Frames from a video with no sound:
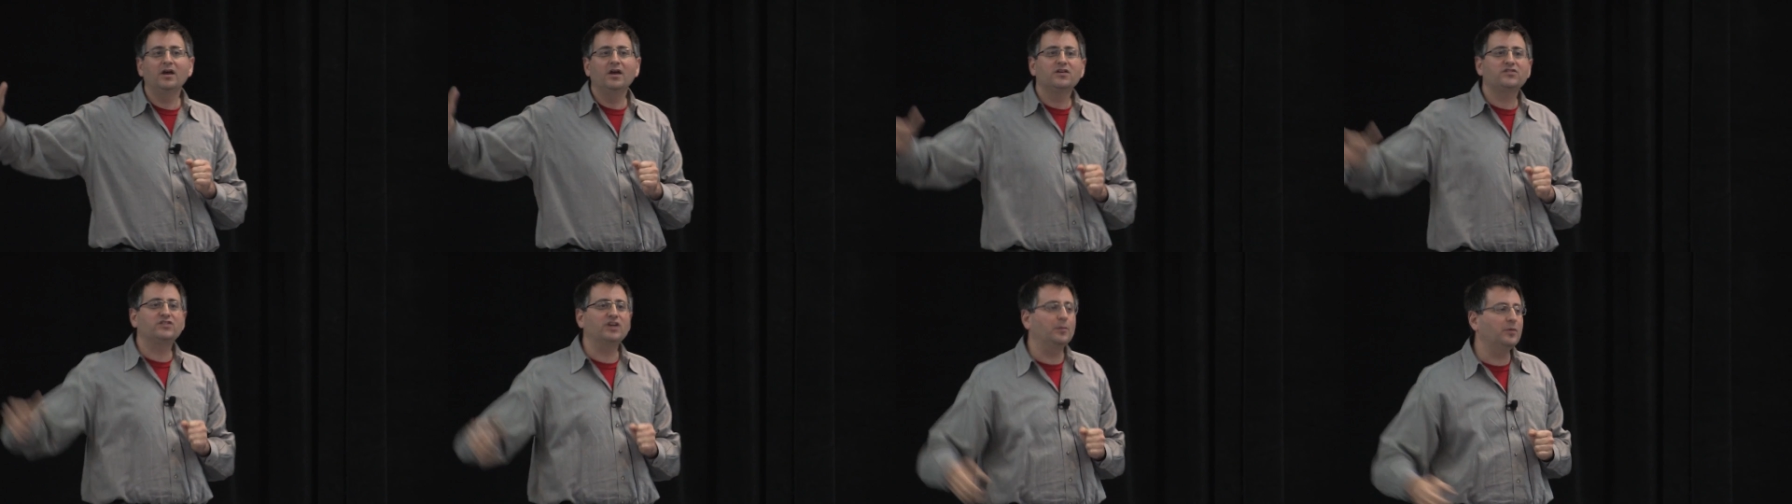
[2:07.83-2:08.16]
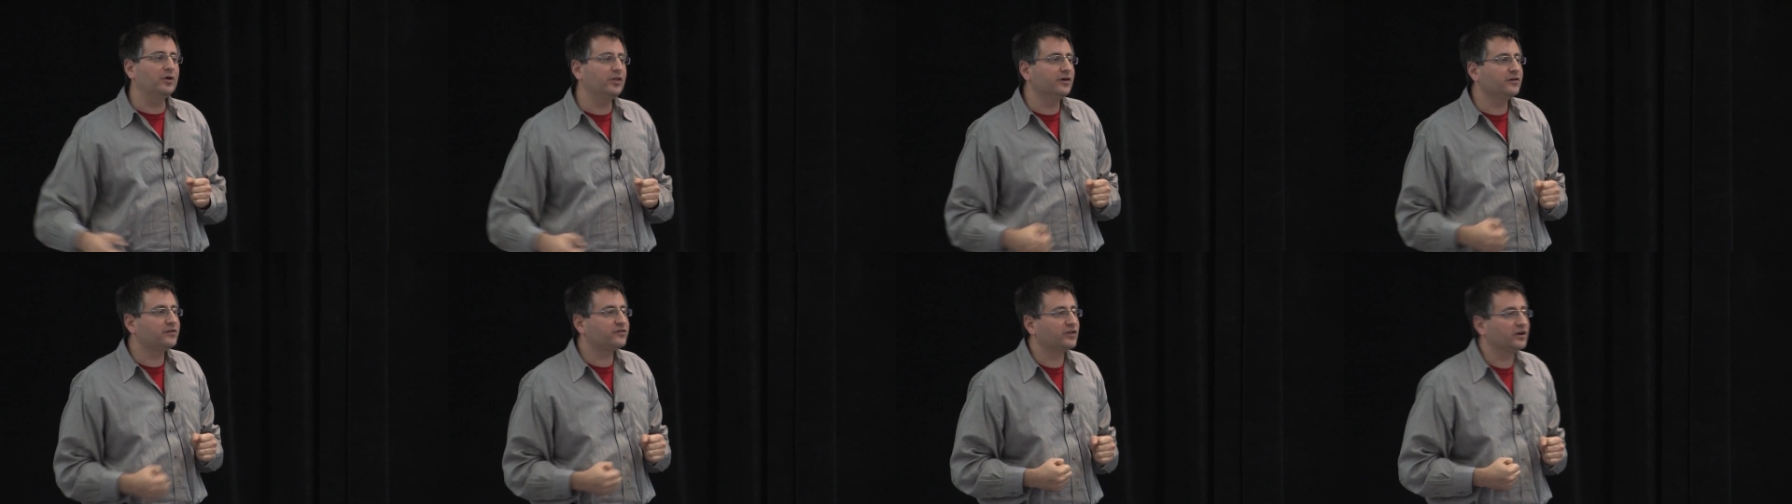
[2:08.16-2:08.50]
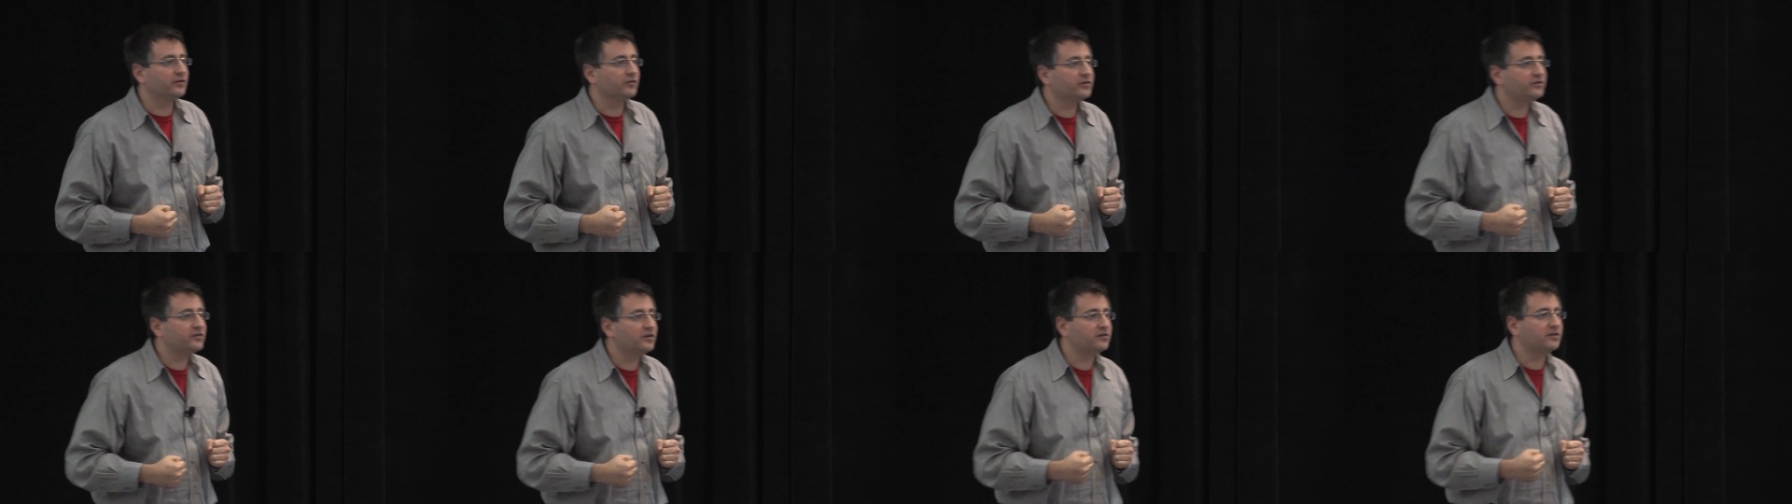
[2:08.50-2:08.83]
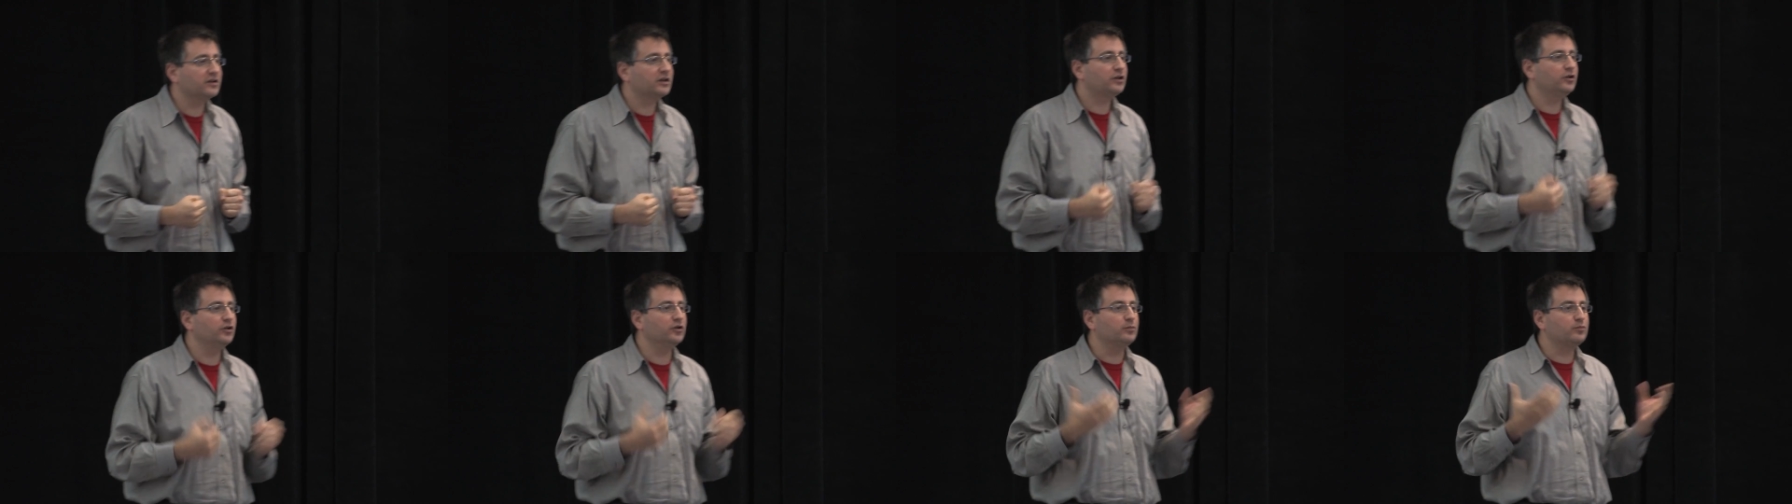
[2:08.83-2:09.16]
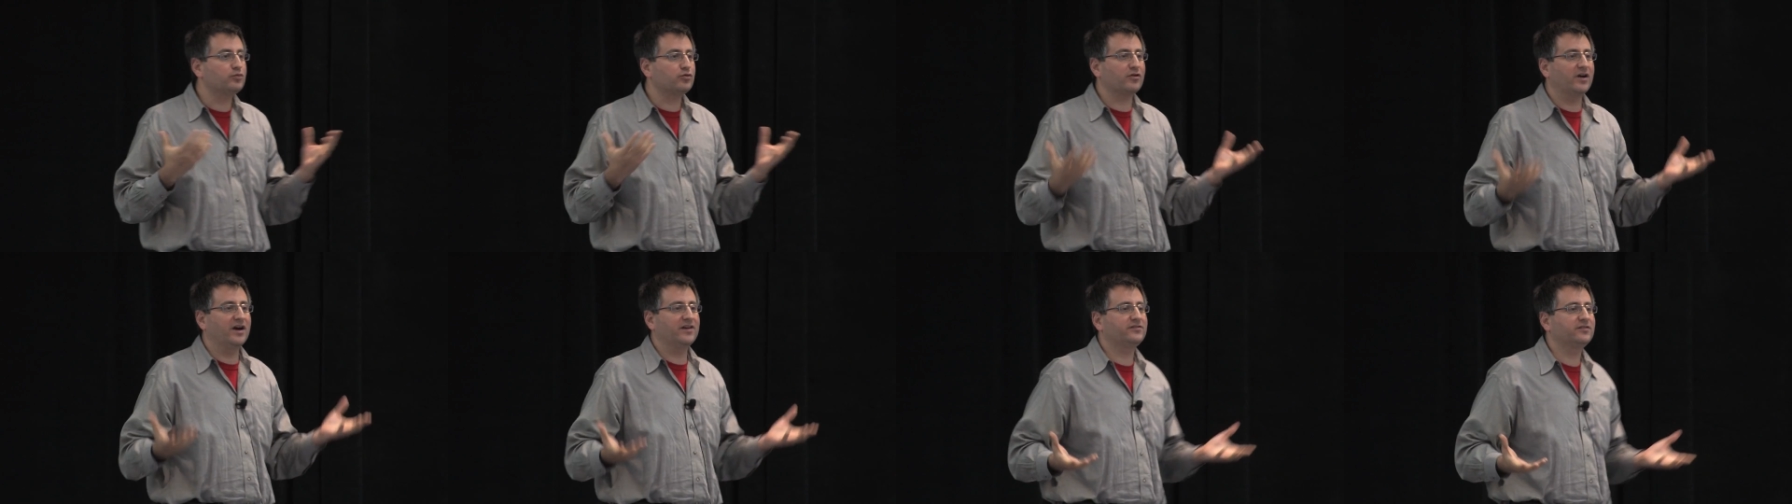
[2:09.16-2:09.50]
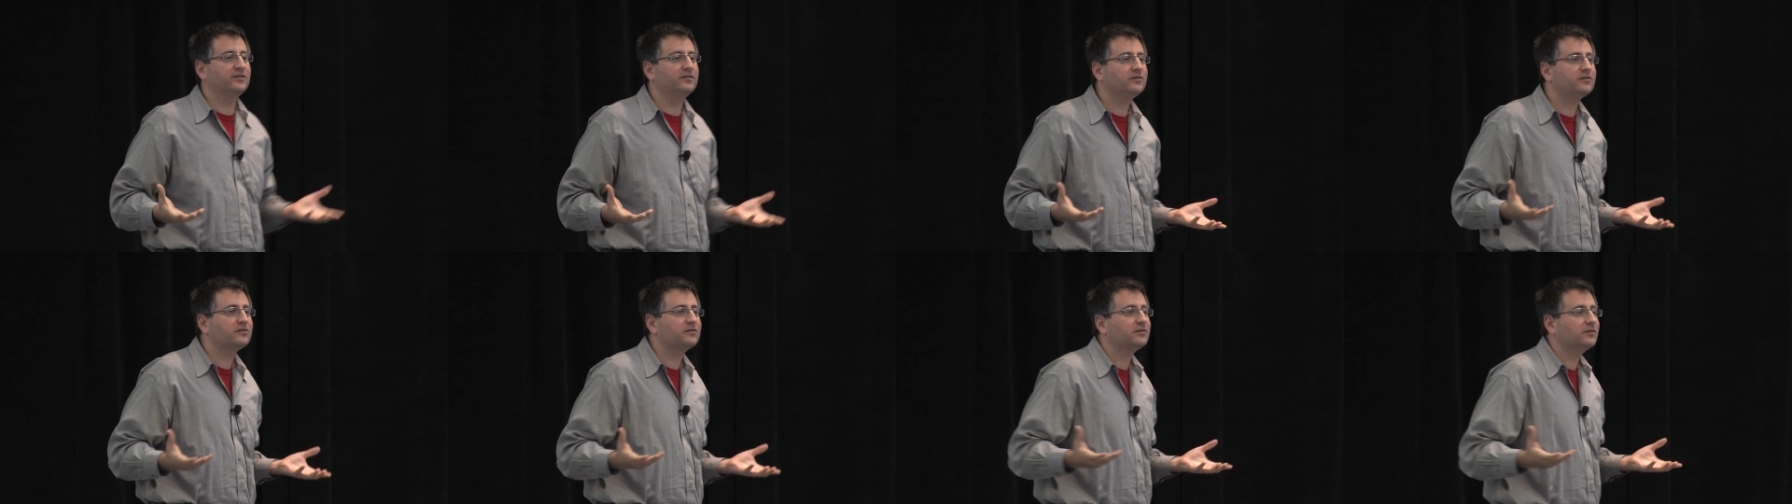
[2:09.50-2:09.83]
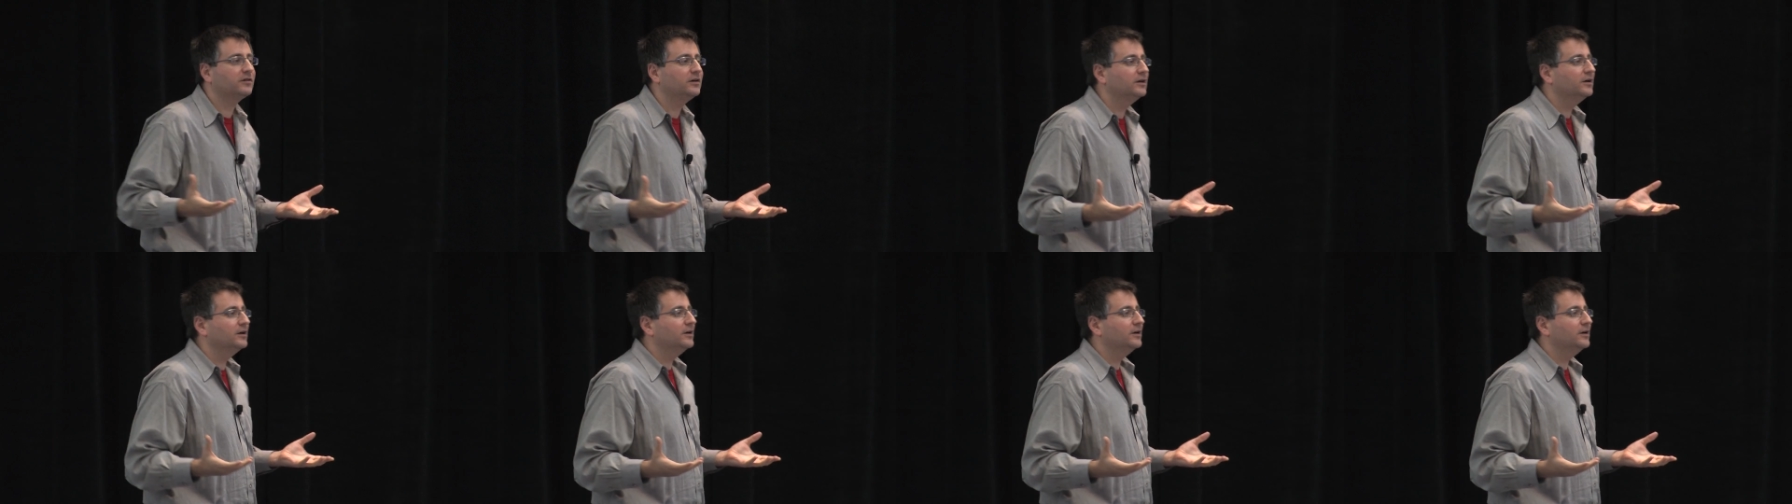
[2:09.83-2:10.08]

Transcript: Some of those services include presence.